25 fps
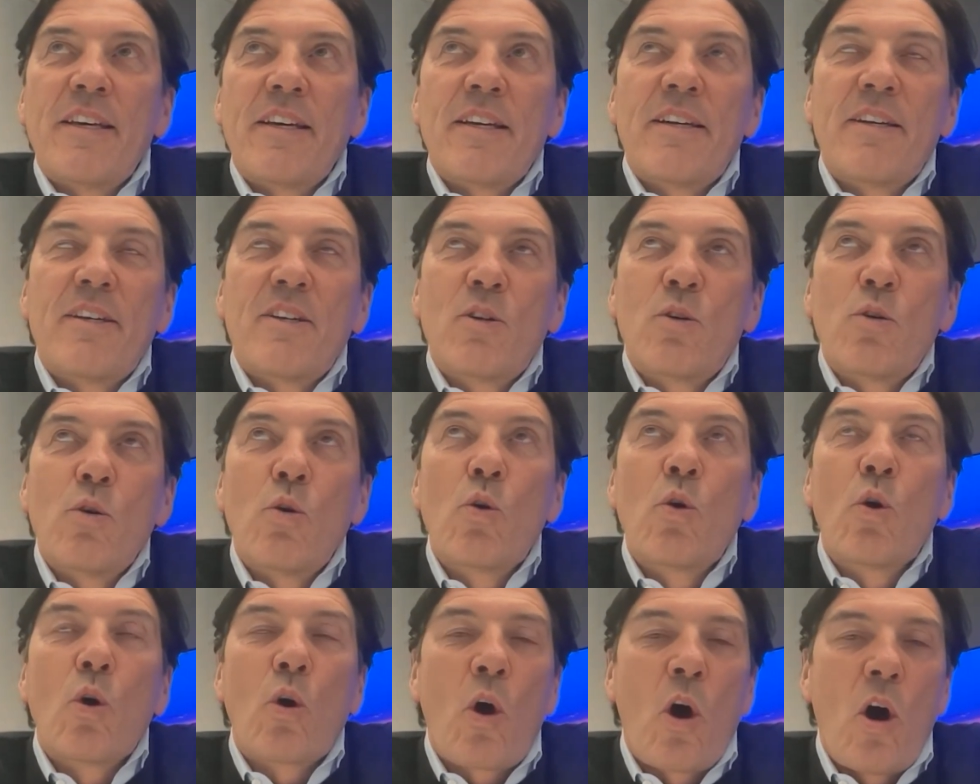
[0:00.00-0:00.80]

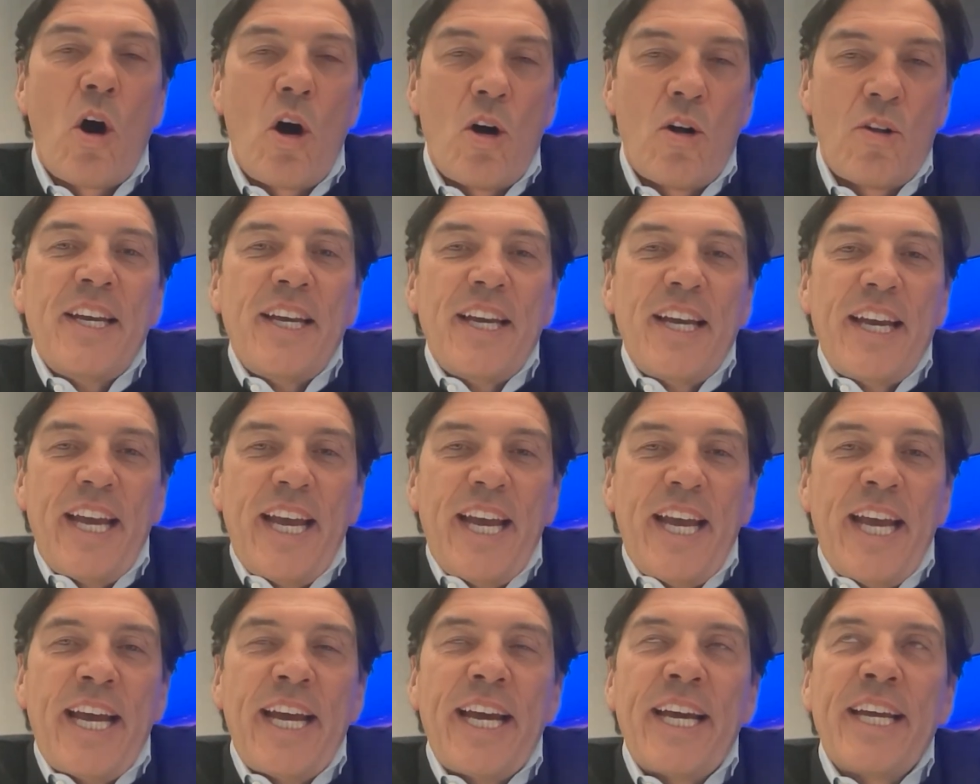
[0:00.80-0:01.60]
Google called
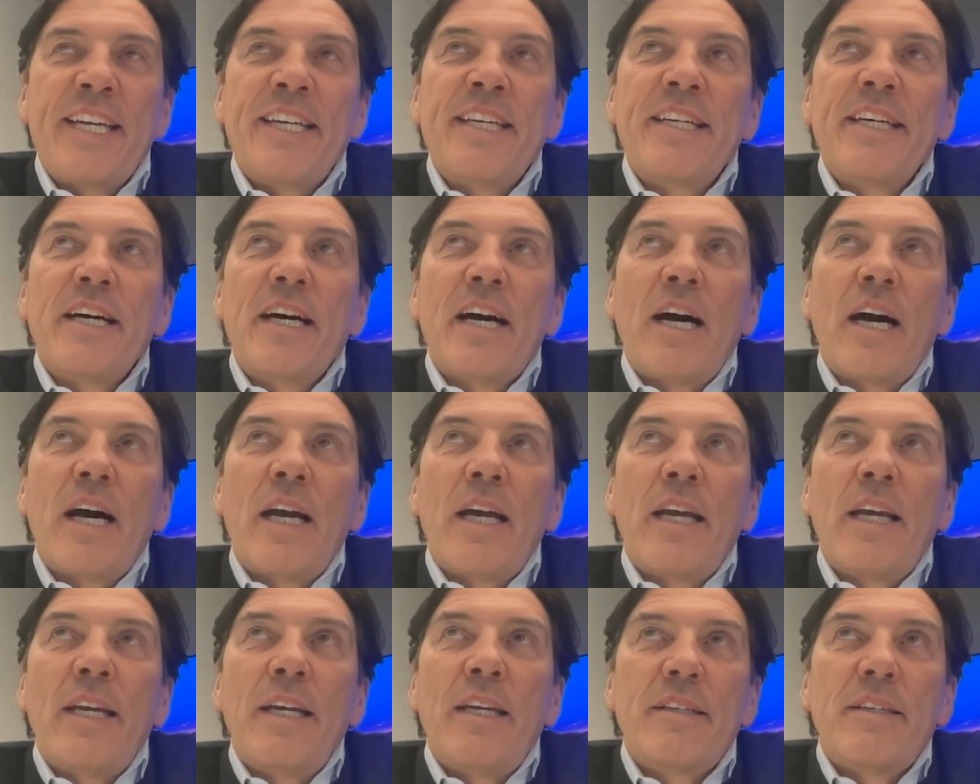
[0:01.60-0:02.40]
and
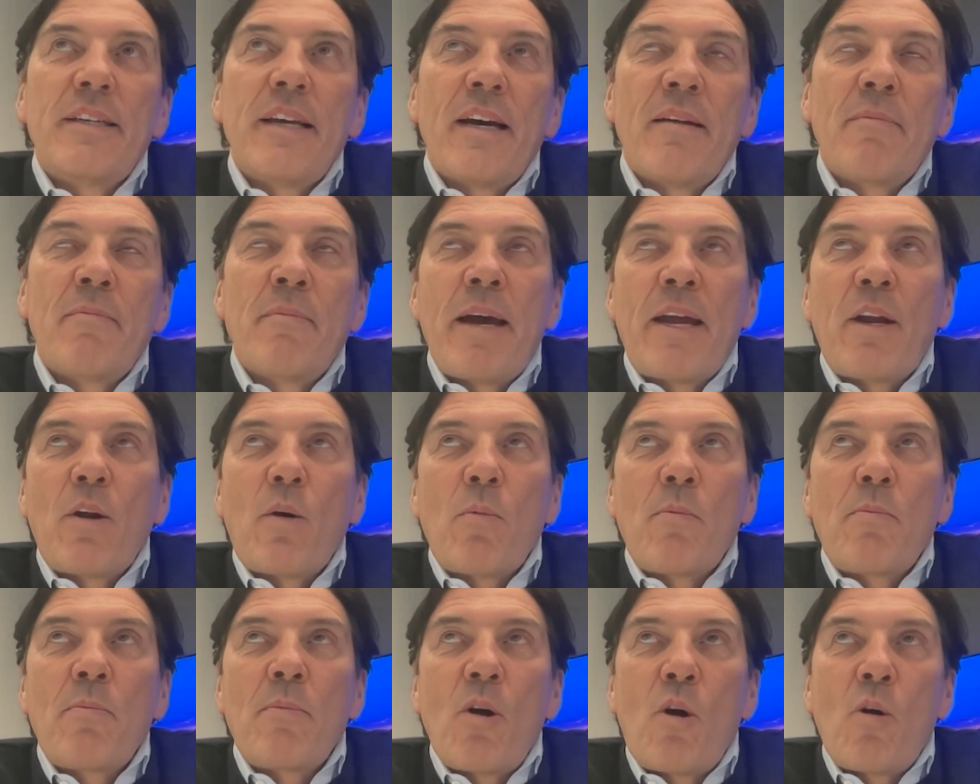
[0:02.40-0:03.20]
I met
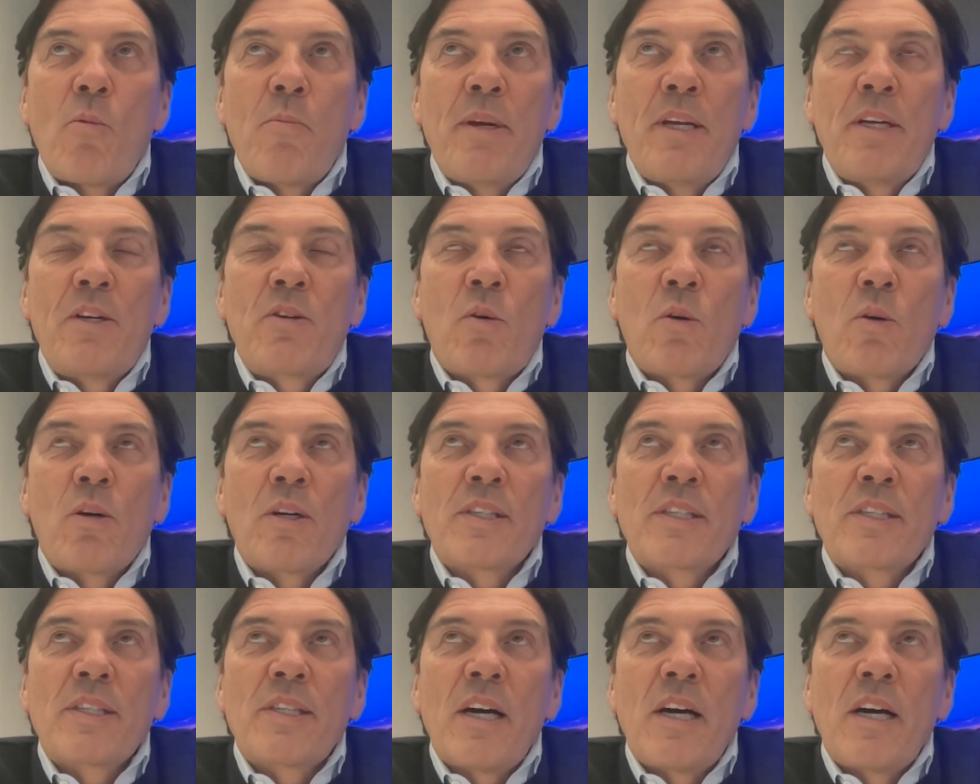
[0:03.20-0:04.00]
Omid
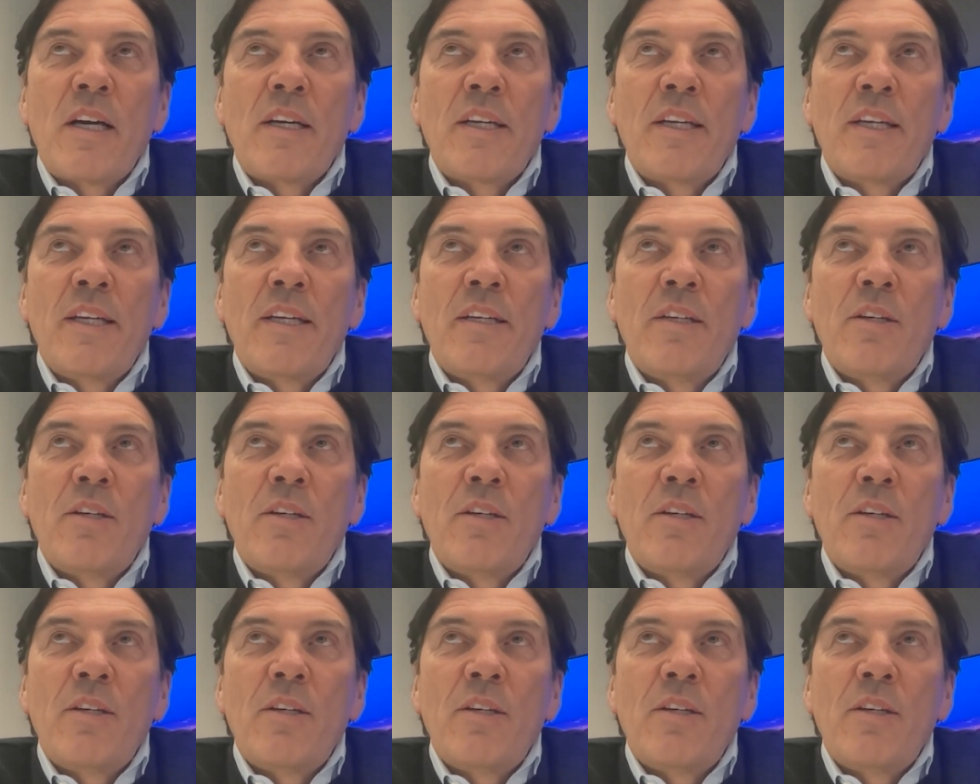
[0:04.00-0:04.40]
Kordestani,